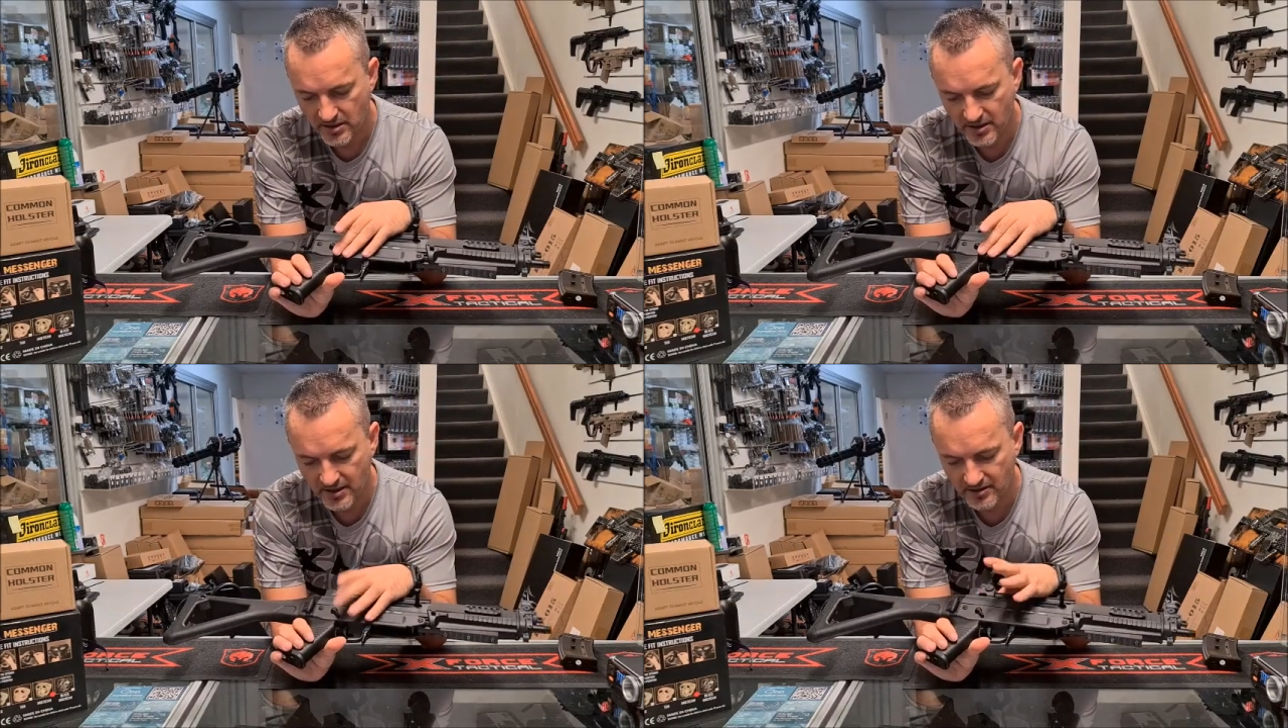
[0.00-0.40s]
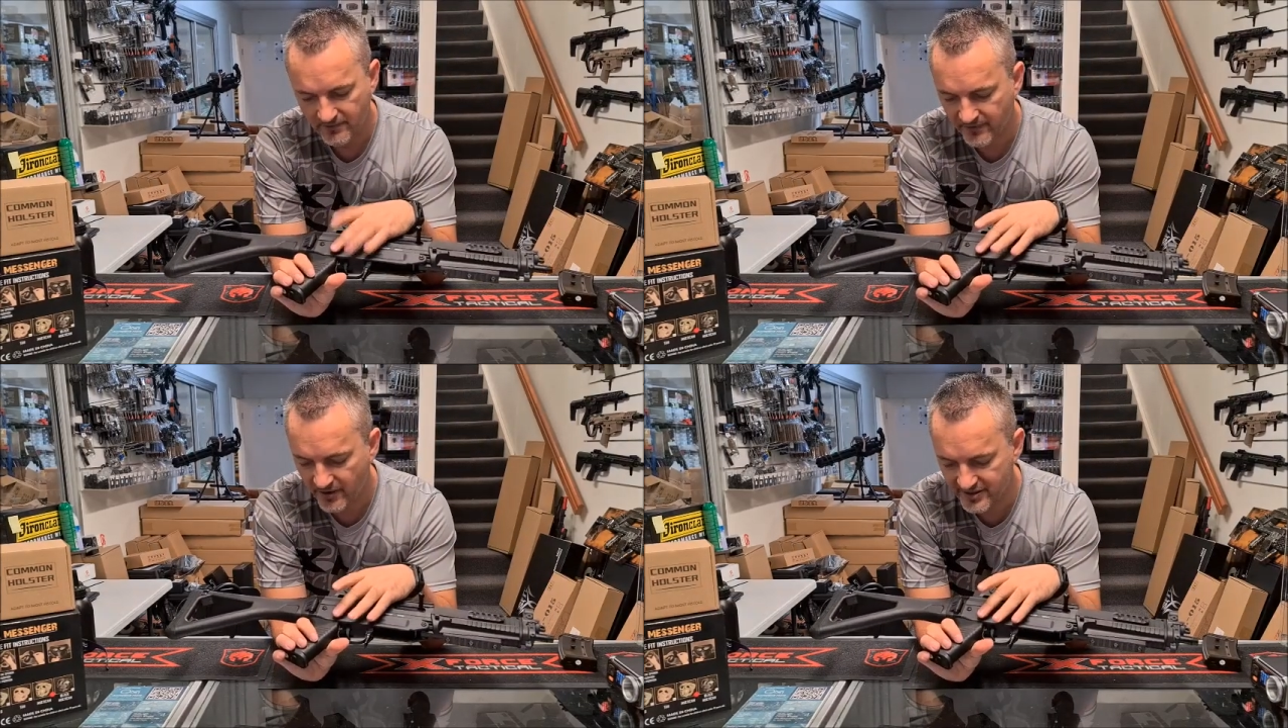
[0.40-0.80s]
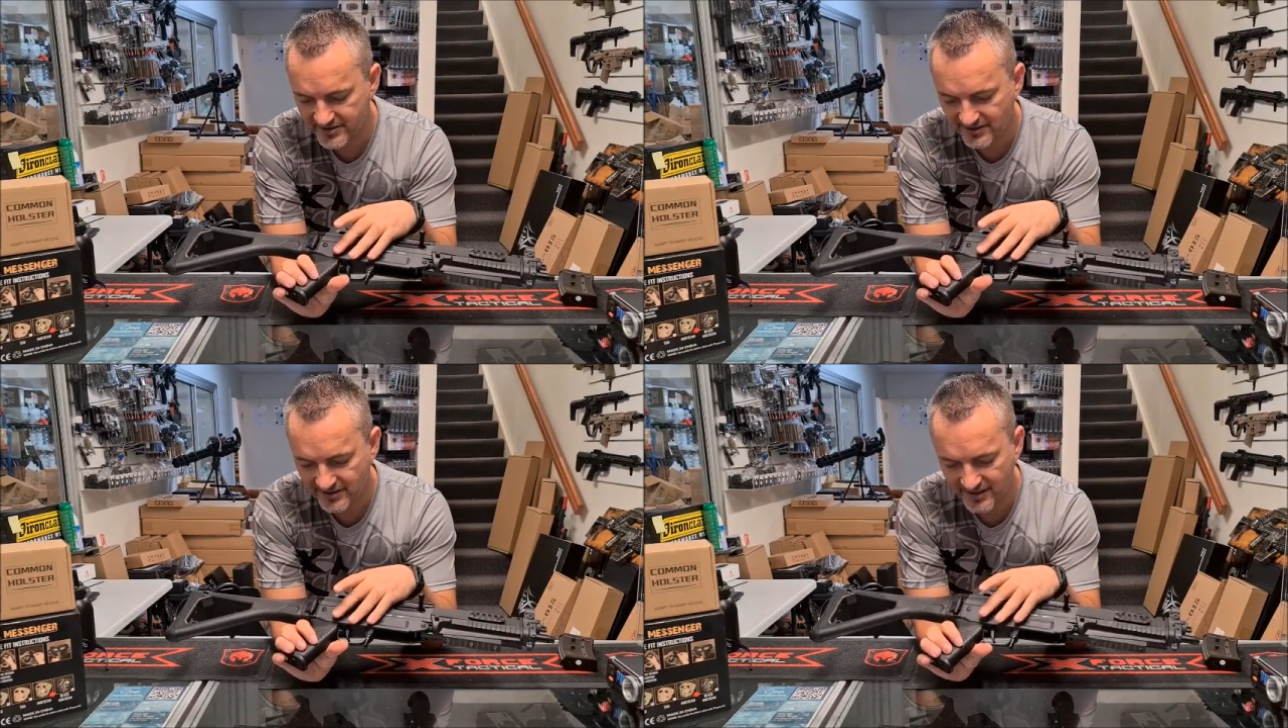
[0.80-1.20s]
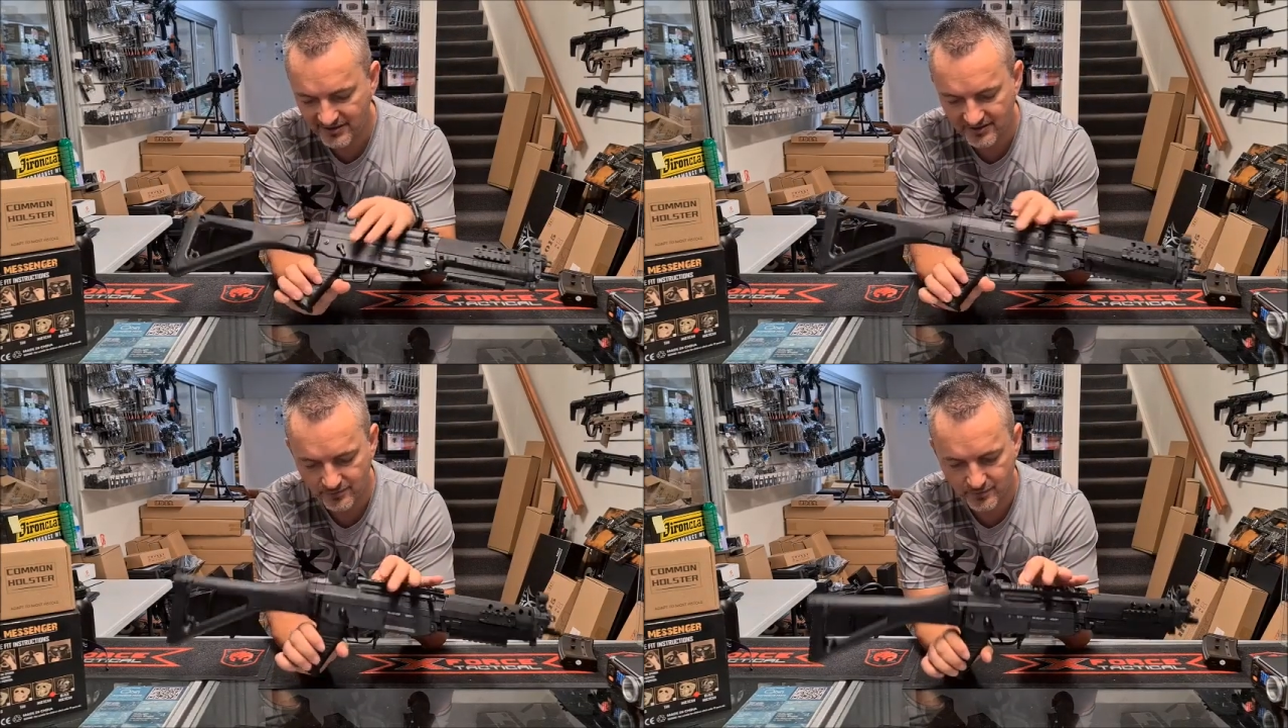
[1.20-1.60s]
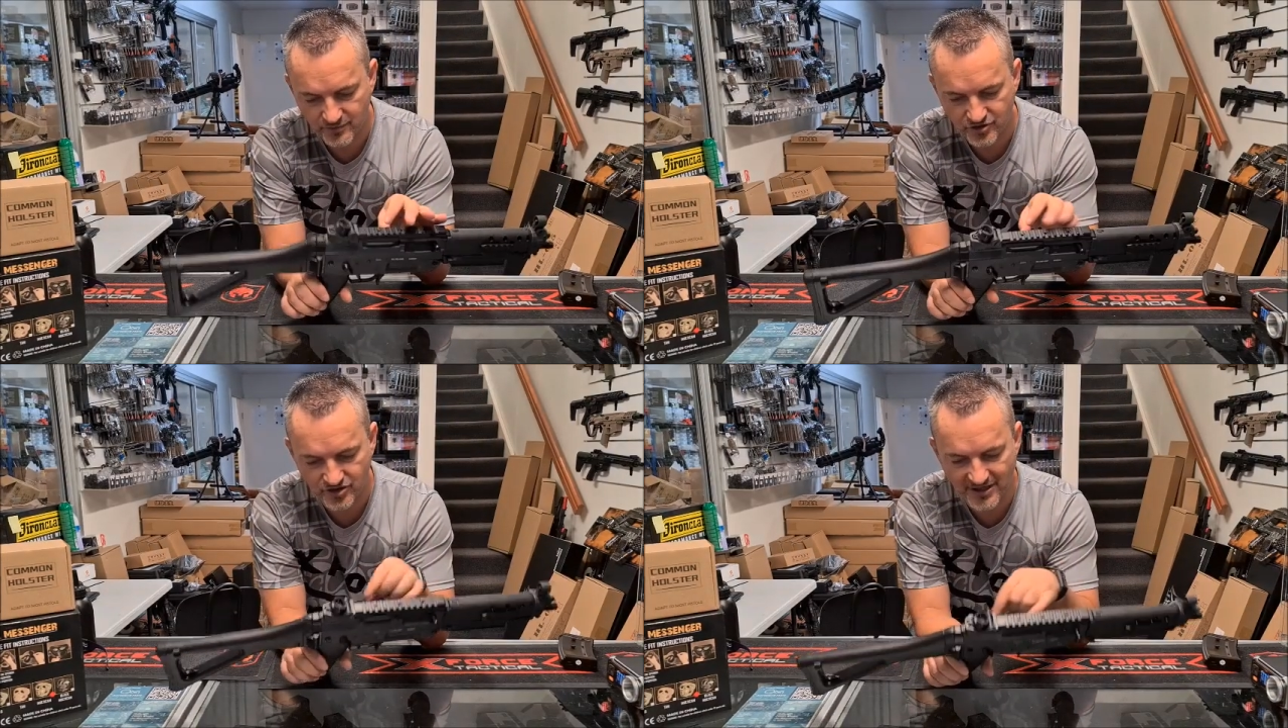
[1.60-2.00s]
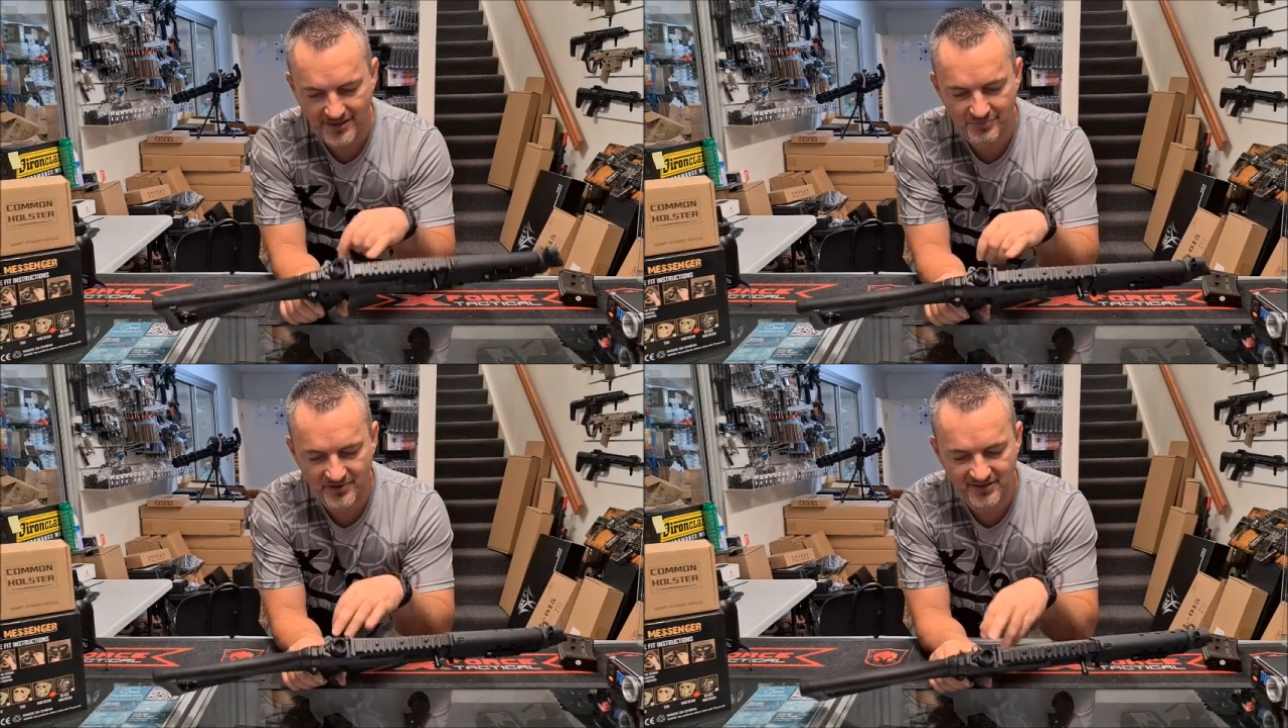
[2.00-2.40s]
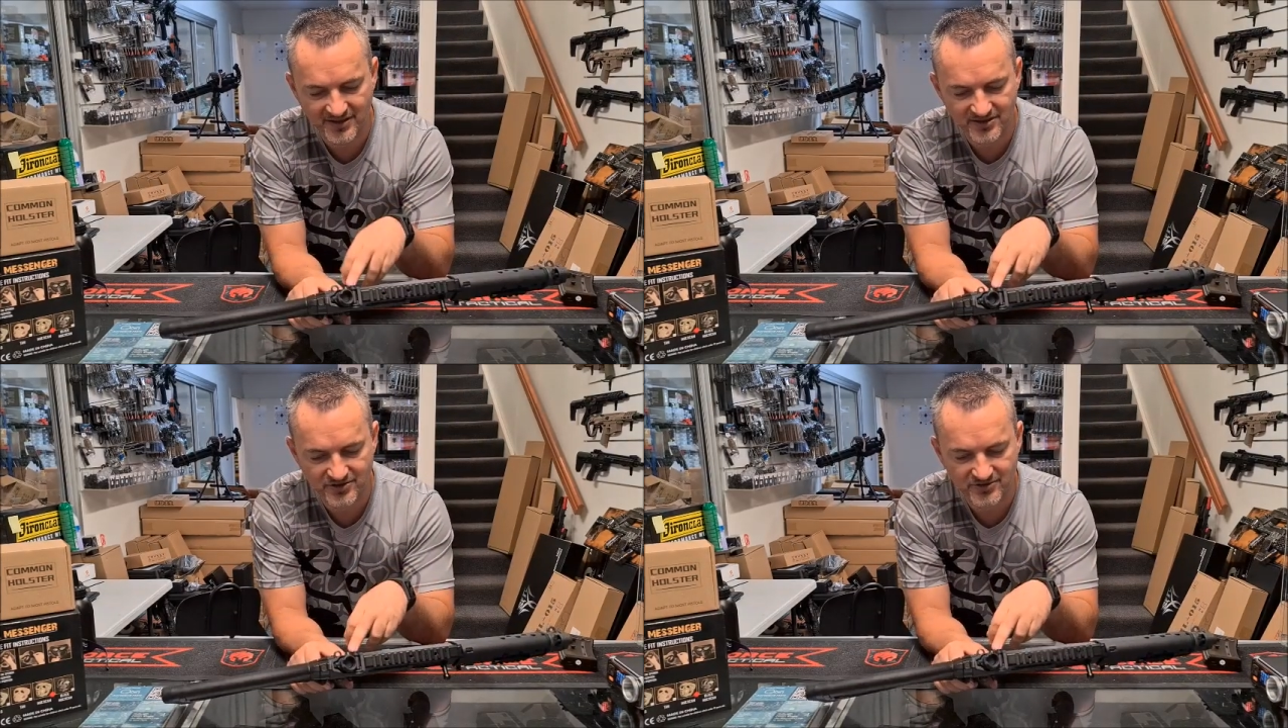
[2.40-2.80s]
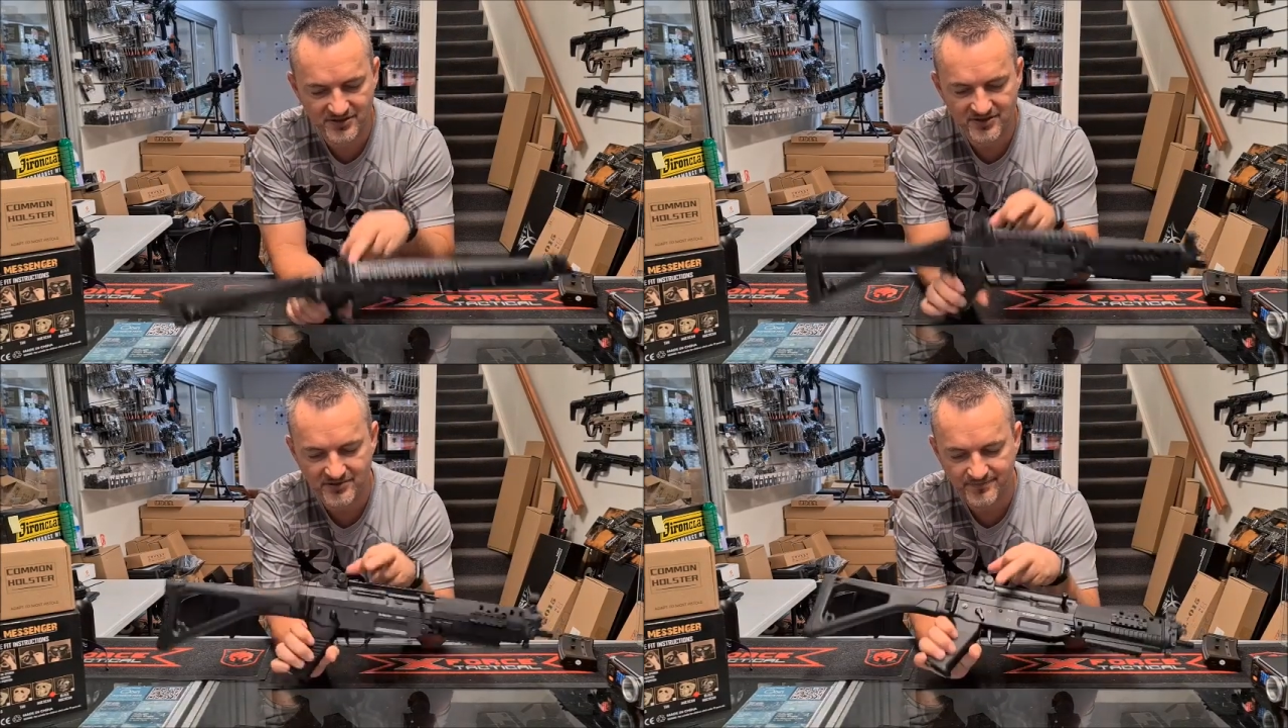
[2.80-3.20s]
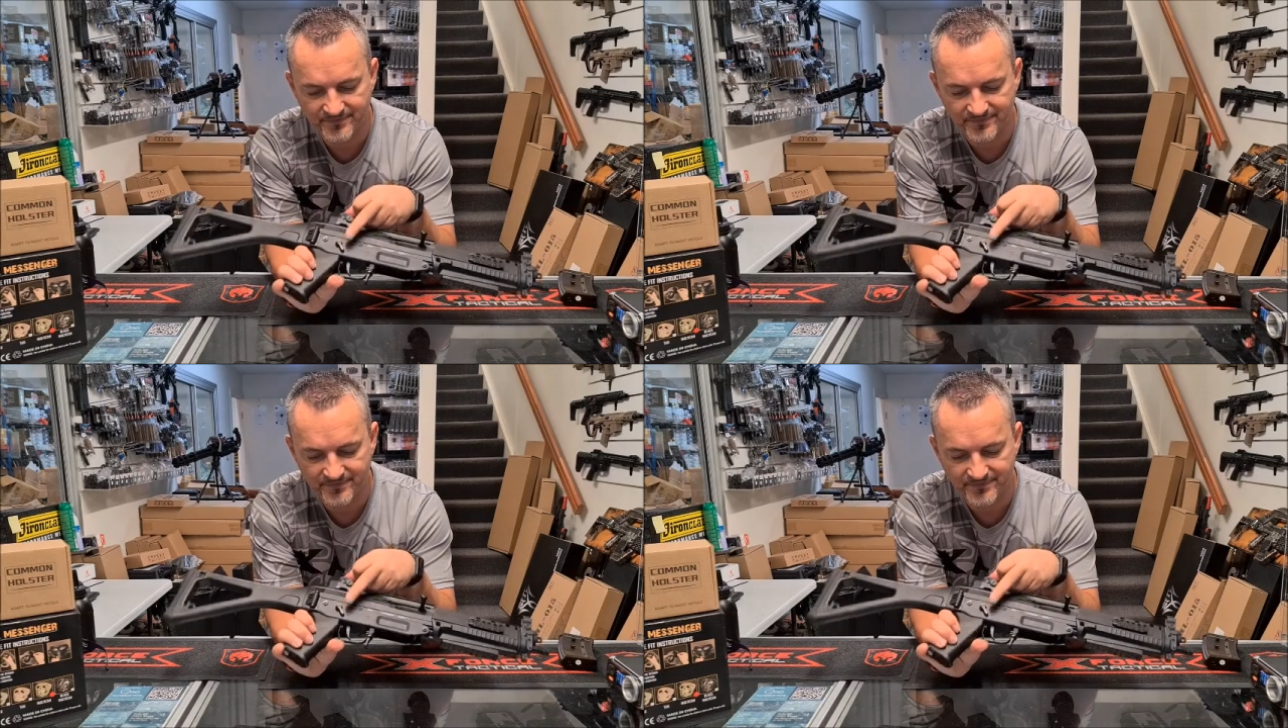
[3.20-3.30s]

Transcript: uh, your fire select which is ambidextrous